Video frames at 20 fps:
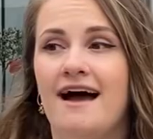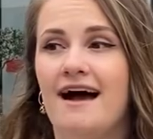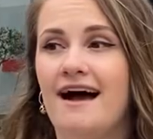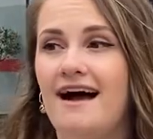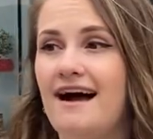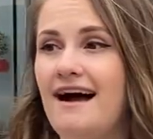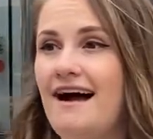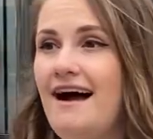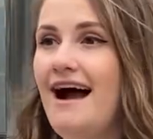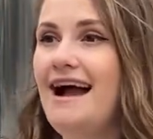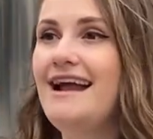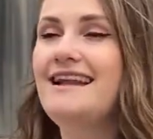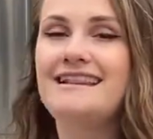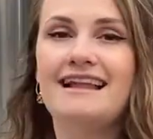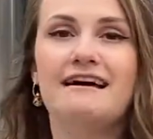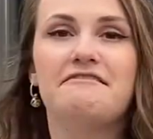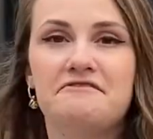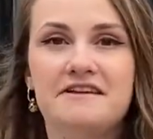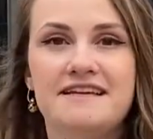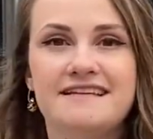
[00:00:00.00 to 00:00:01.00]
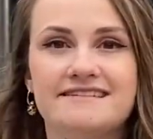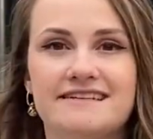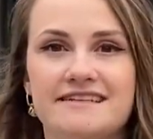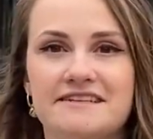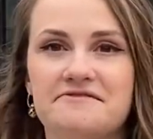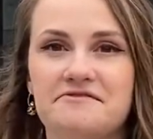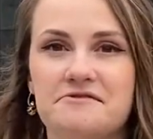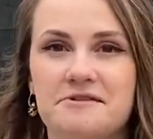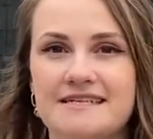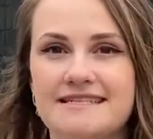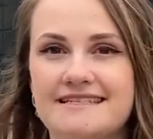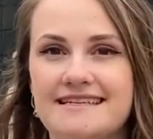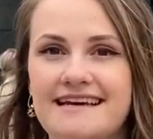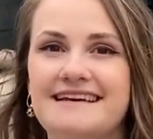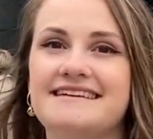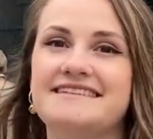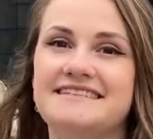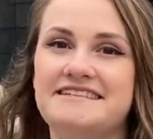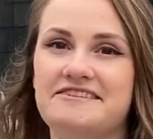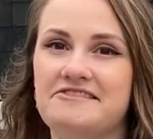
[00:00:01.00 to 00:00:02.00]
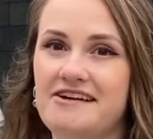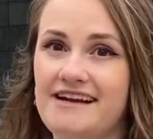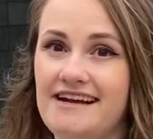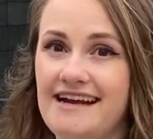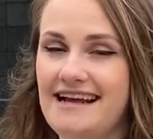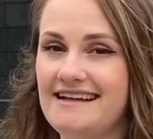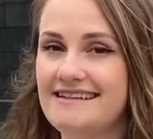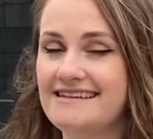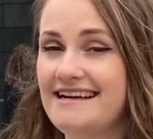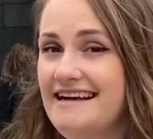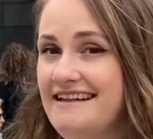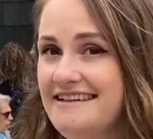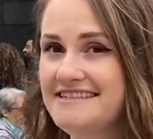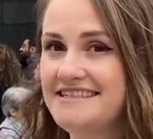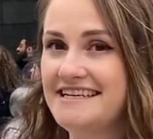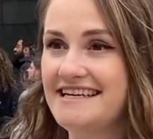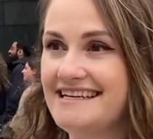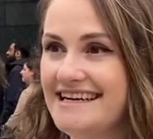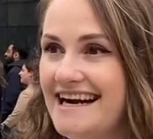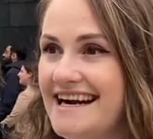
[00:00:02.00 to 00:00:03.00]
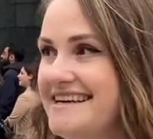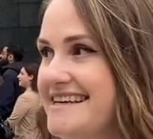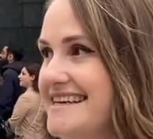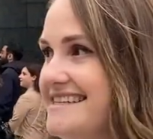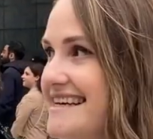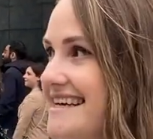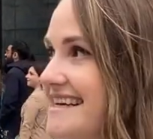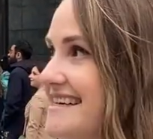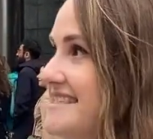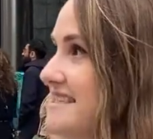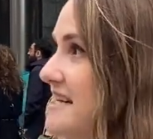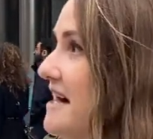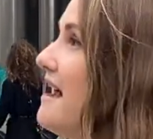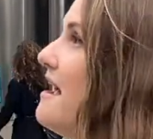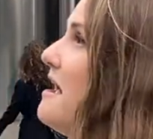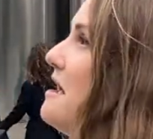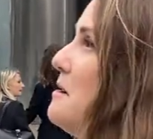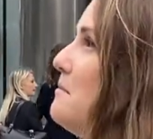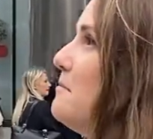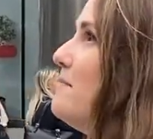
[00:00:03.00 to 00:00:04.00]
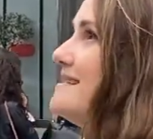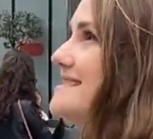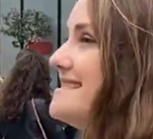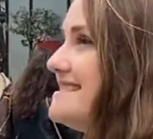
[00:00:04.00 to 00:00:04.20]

I love Italy for its history and culture and architecture, but